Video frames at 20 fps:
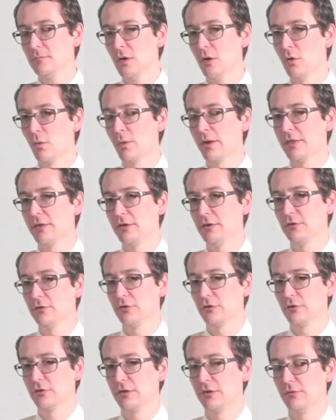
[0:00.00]
or whether it's
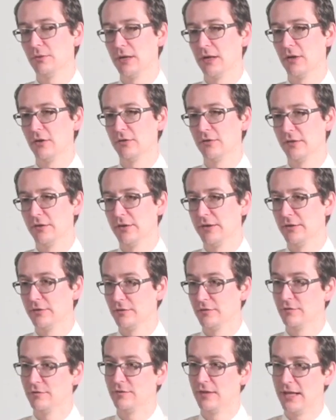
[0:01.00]
just in realising that it is
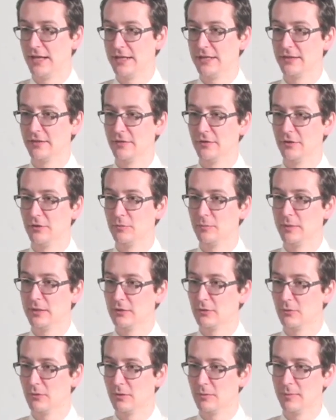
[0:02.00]
a fake and that it's been
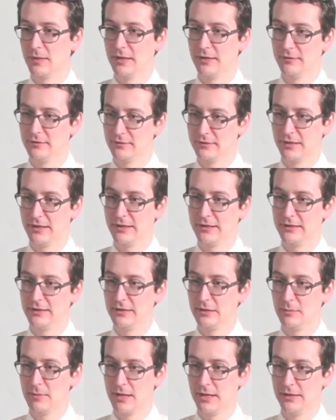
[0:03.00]
quite
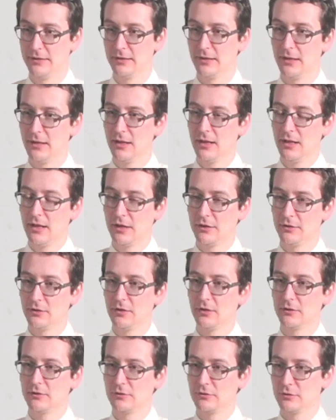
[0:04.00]
painstakingly made. I do
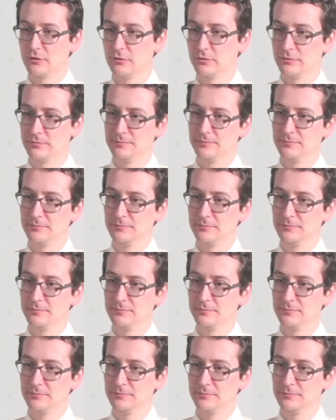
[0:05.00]
like to sort